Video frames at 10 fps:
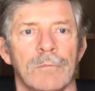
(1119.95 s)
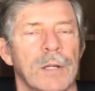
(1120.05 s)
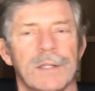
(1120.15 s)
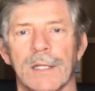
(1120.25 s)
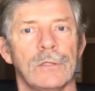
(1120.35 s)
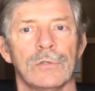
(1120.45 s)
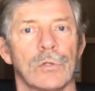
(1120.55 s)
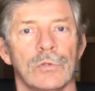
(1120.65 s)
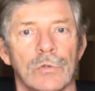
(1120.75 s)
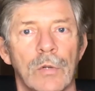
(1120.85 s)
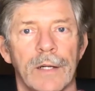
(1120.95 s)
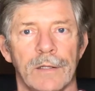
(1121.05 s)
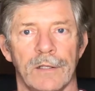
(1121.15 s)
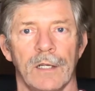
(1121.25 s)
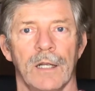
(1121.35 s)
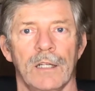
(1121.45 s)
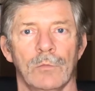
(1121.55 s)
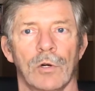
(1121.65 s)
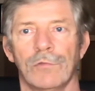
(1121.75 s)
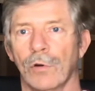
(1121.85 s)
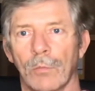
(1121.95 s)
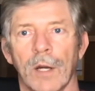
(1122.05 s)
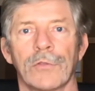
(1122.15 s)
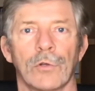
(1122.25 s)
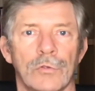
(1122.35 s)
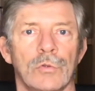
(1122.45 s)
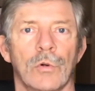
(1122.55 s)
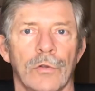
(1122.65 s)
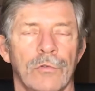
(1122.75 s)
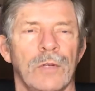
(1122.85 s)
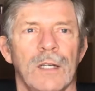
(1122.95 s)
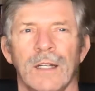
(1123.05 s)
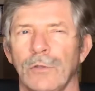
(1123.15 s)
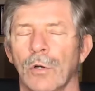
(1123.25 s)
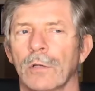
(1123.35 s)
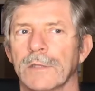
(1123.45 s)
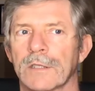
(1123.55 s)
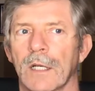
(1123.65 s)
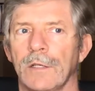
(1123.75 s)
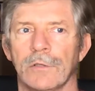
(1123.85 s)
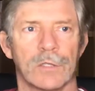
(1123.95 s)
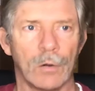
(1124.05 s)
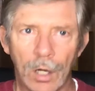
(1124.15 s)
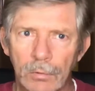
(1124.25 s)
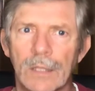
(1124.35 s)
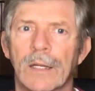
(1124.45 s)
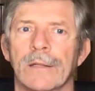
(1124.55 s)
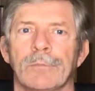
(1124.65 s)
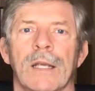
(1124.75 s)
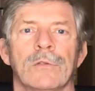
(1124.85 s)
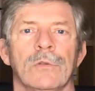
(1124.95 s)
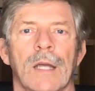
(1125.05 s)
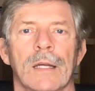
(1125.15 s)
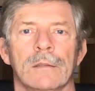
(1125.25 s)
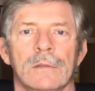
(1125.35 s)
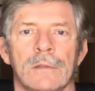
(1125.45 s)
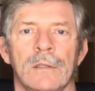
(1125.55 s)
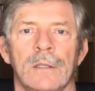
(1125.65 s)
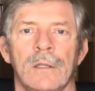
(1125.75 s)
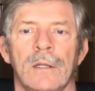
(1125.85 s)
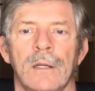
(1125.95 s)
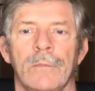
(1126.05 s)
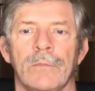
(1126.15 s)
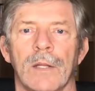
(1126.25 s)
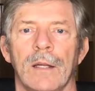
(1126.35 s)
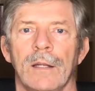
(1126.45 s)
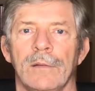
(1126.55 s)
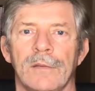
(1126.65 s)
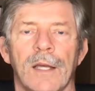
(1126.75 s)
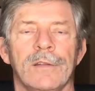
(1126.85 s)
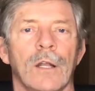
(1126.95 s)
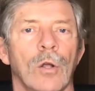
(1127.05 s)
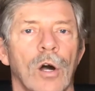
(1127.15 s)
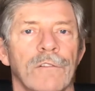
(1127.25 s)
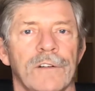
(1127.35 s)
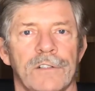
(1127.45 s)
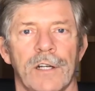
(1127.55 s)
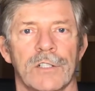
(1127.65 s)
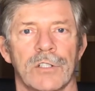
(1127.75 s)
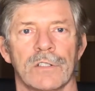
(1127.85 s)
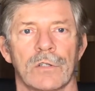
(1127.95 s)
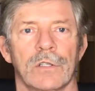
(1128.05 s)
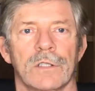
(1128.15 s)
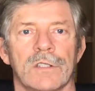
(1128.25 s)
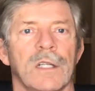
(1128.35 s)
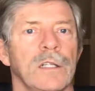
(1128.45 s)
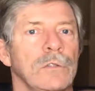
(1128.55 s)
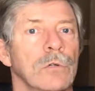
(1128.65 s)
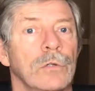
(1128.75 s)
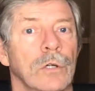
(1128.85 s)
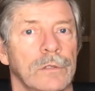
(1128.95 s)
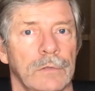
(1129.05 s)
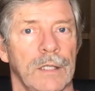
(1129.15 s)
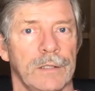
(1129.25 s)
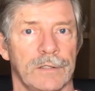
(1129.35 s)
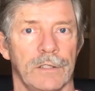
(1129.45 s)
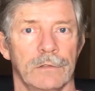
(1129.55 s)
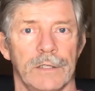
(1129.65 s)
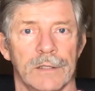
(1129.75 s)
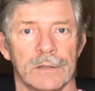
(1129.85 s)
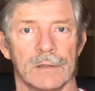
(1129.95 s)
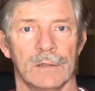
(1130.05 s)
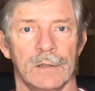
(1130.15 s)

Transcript: but then you don't do anything anymore for a month or 2 or 3, and you're always telling yourself, oh, we'll get back to that. Then the law of attraction is going to say, you're not really serious.